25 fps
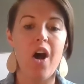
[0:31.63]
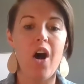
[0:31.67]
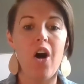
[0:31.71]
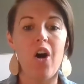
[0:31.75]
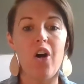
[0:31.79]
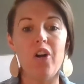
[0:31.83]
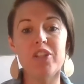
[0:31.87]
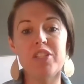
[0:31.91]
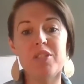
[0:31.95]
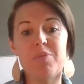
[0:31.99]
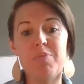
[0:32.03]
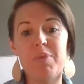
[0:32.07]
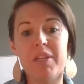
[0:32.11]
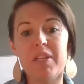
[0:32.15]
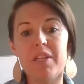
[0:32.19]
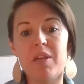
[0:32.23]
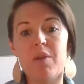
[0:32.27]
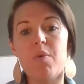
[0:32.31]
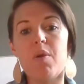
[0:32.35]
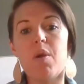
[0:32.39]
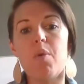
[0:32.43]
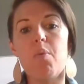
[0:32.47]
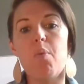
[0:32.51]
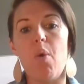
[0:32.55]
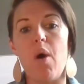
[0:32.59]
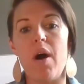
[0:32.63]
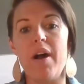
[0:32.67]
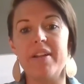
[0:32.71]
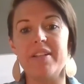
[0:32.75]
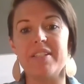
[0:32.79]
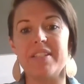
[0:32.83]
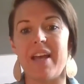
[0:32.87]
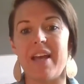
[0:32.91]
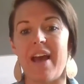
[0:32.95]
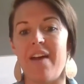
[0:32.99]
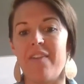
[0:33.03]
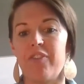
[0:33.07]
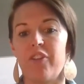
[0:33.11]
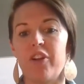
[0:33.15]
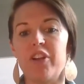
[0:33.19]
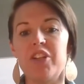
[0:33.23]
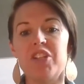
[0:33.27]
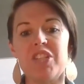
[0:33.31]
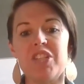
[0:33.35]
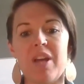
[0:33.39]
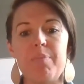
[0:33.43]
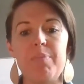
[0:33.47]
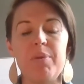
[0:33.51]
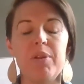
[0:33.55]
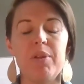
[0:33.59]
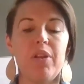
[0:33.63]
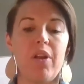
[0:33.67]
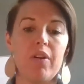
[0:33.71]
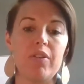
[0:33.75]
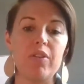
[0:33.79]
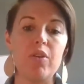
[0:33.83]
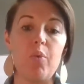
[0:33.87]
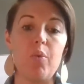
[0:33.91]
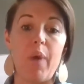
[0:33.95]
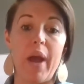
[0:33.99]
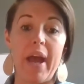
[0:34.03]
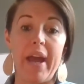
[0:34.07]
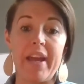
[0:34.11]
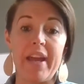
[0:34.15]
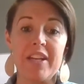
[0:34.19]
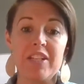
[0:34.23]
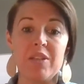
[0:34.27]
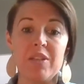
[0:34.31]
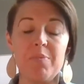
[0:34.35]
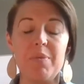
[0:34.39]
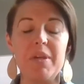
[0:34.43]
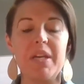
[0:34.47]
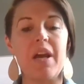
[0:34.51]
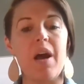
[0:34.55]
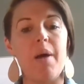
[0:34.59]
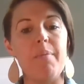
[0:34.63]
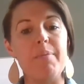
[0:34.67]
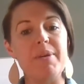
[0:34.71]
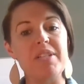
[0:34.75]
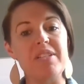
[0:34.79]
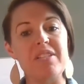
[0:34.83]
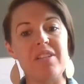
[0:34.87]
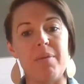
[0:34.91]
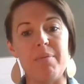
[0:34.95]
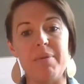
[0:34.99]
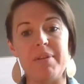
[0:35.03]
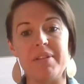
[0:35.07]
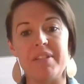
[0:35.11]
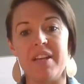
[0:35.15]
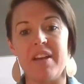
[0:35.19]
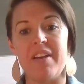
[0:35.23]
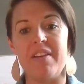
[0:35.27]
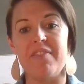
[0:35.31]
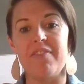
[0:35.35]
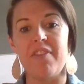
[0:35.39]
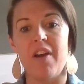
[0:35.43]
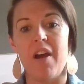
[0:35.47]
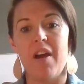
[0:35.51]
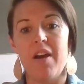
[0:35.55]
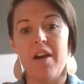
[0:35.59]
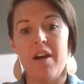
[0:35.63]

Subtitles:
Ultimately, we want every step along the way to become a summative